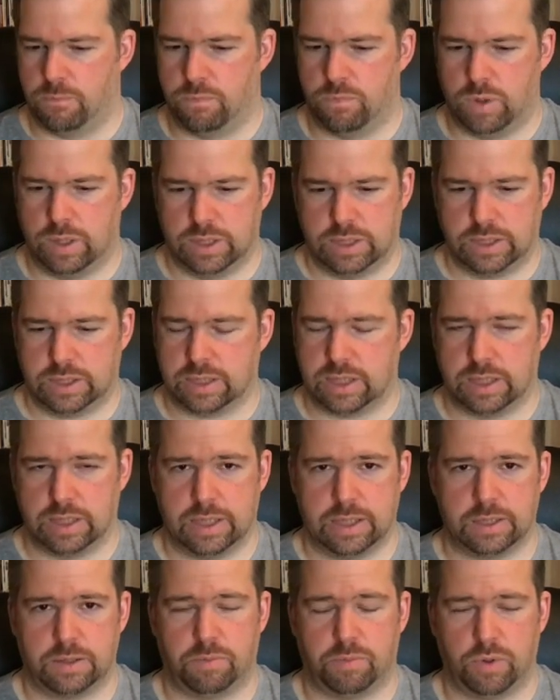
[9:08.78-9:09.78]
where just a
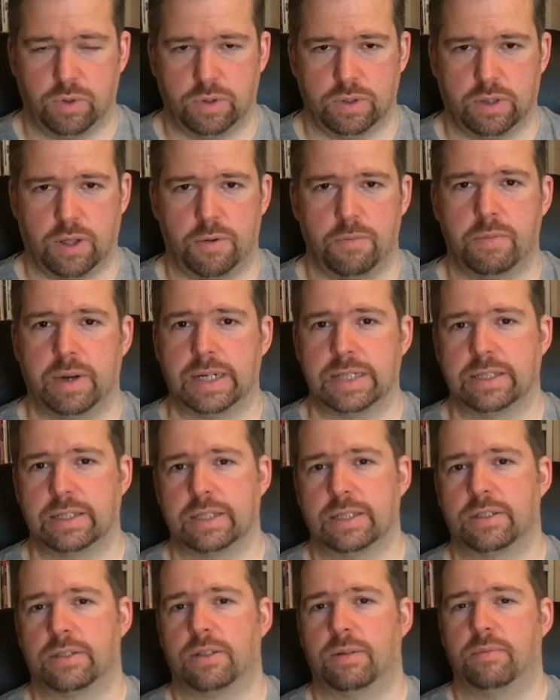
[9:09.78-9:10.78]
list broken down by
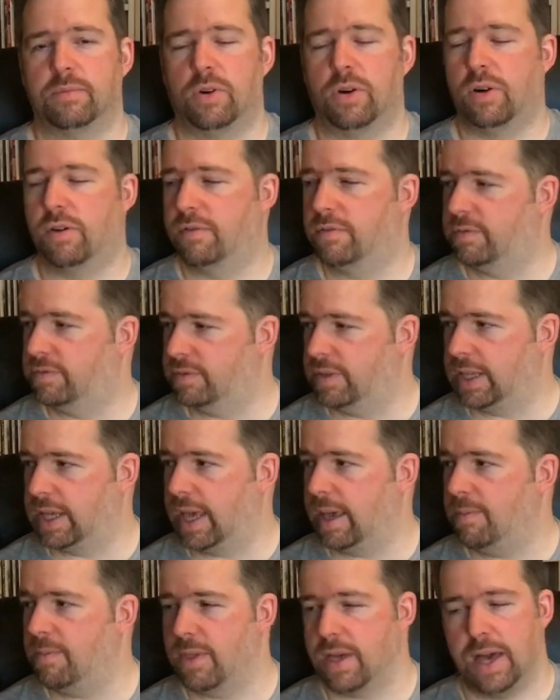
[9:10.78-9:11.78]
system of the
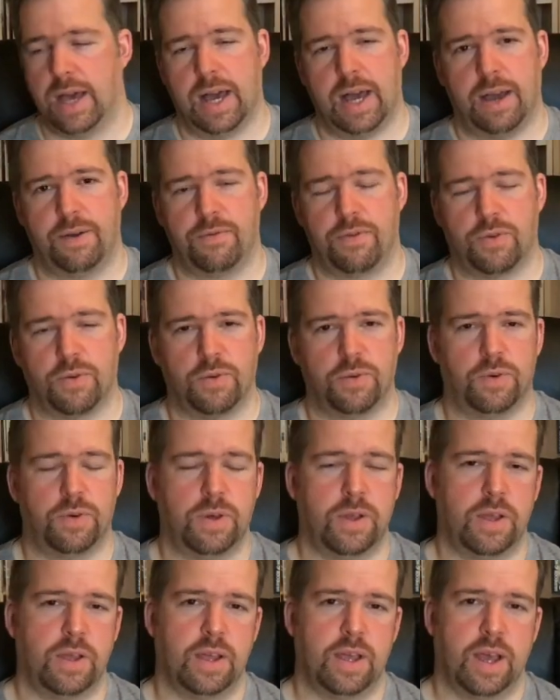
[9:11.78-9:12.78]
games that I have. So
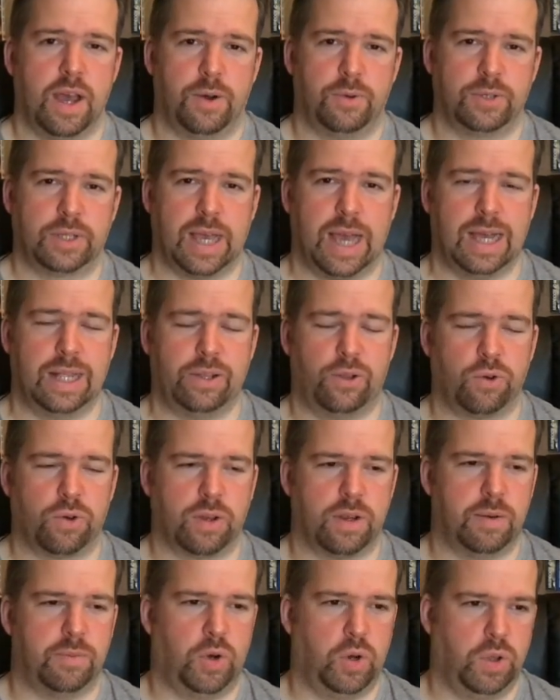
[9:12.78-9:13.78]
I was
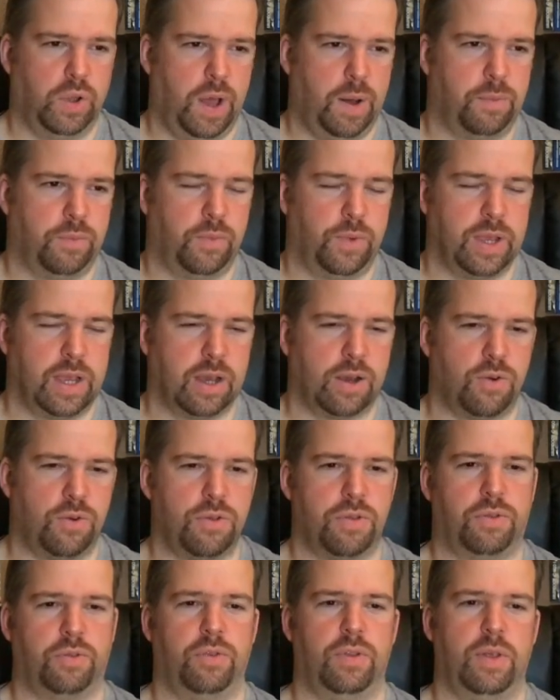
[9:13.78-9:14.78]
cataloguing them all up, and when you're
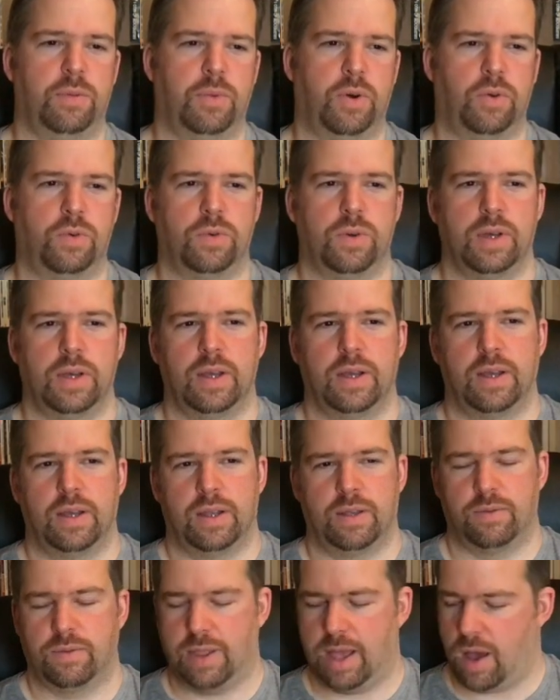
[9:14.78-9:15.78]
going through them all,
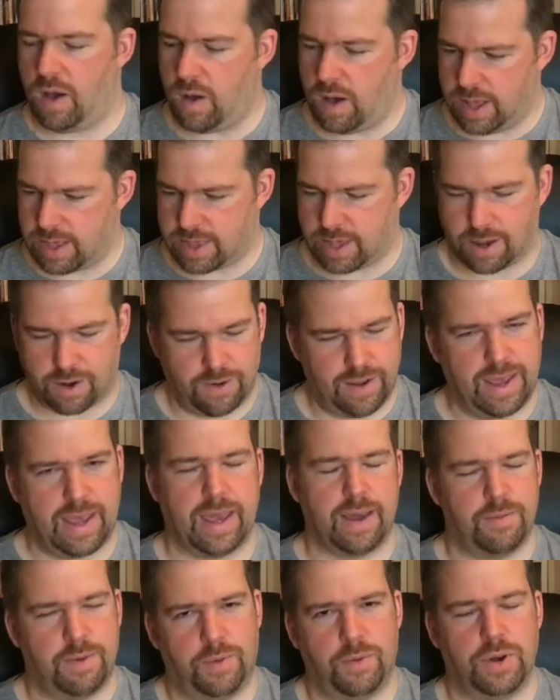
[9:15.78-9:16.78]
I was like, oh, it's a great
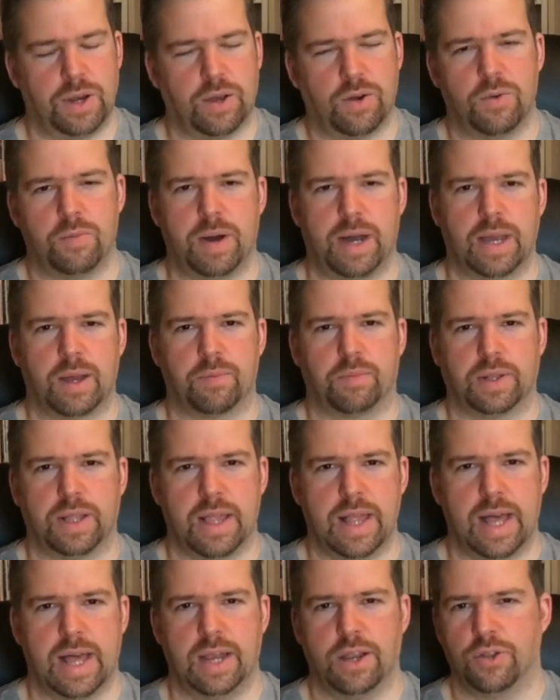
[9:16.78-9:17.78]
game, I want to go back and
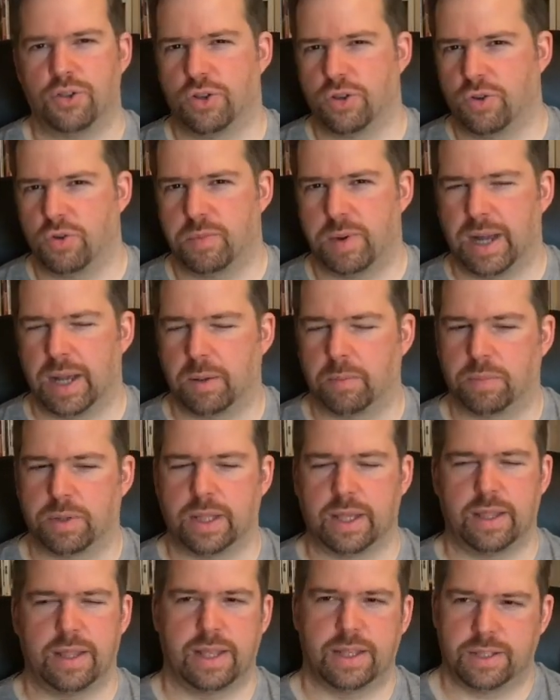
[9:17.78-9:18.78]
play that, and I should go back and
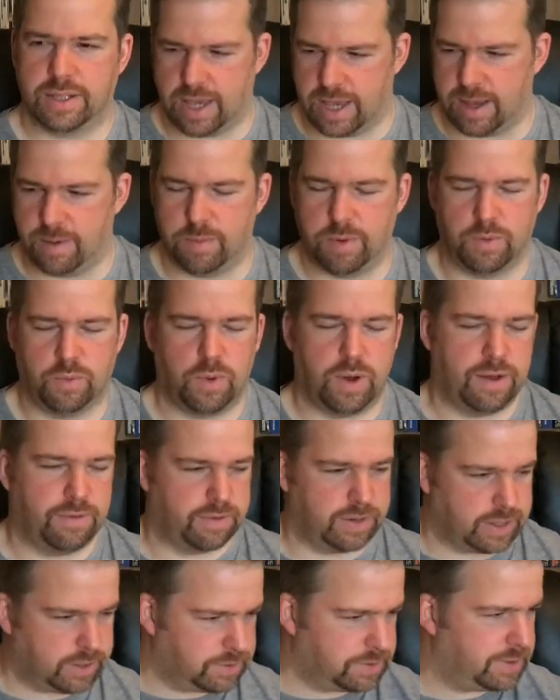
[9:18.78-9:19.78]
play this game and
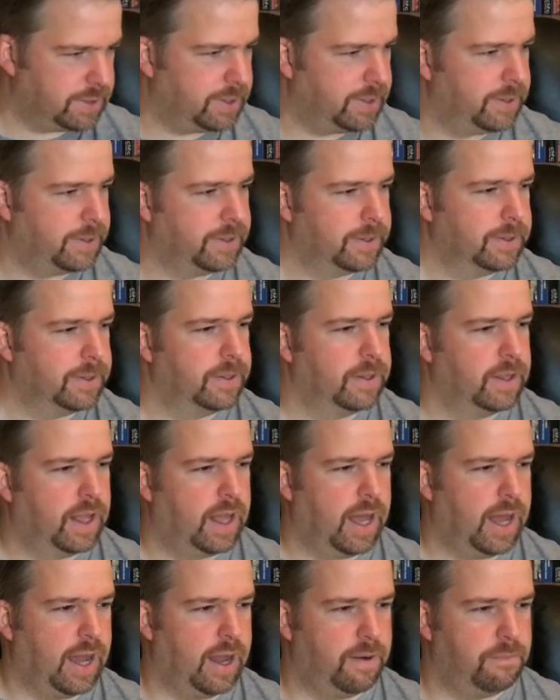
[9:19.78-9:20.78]
whatever else.
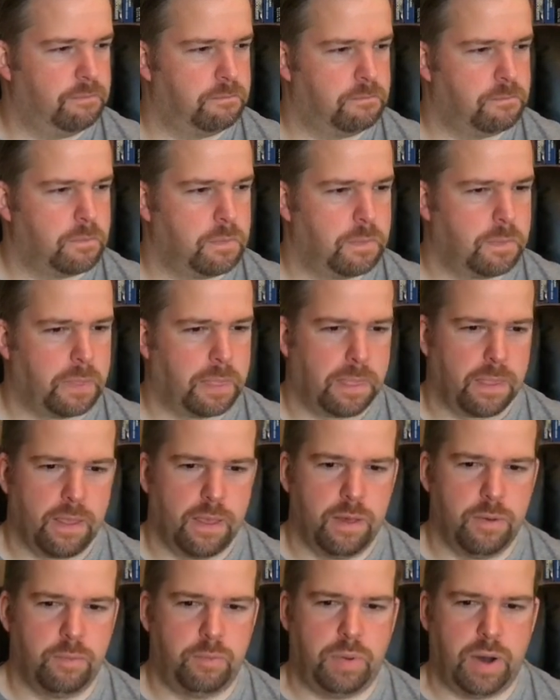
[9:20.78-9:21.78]

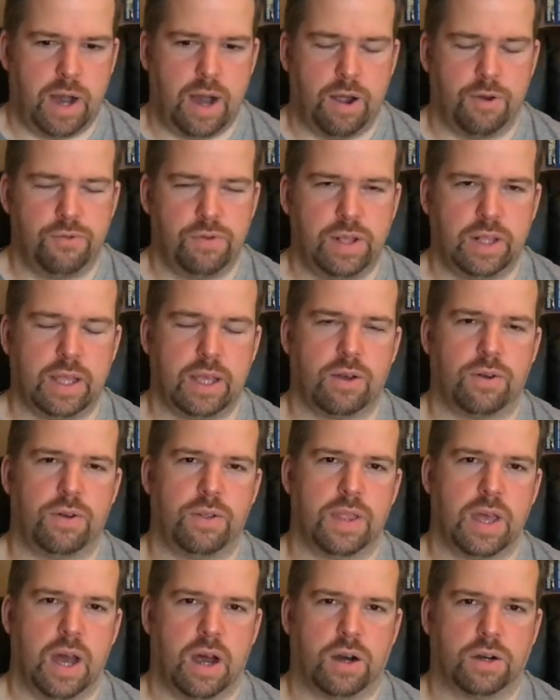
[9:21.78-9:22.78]
But I really
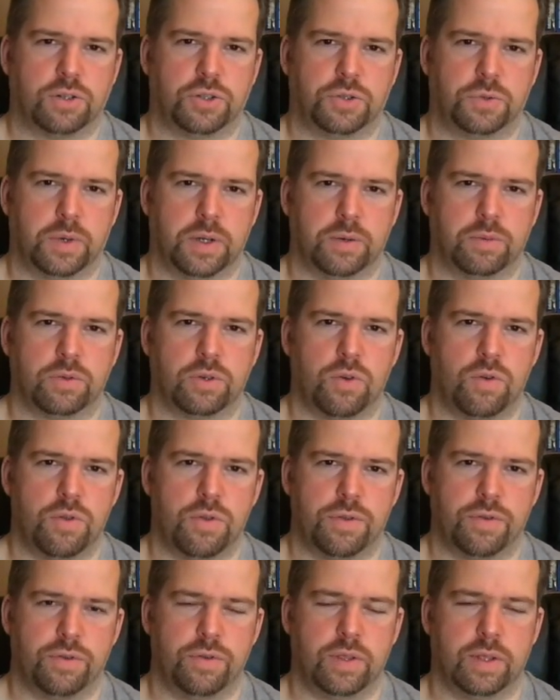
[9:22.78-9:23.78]
got the urge when I was
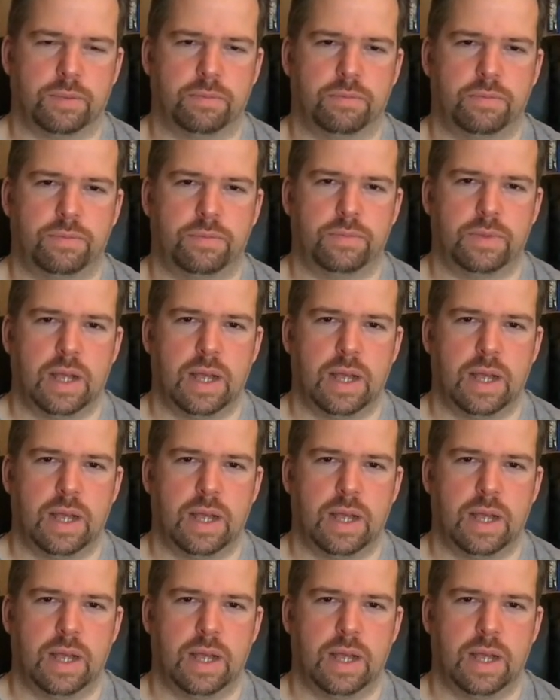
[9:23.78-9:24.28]
going through them